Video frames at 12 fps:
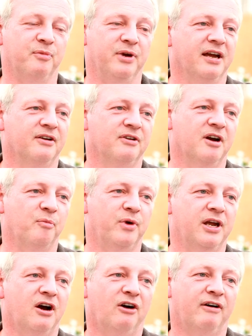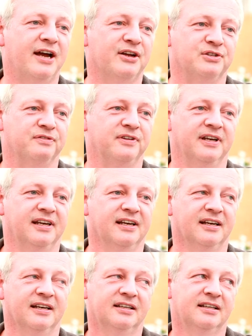we are out of
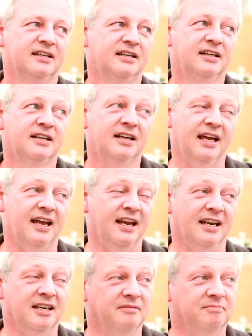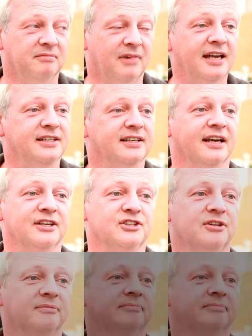here in 8 days.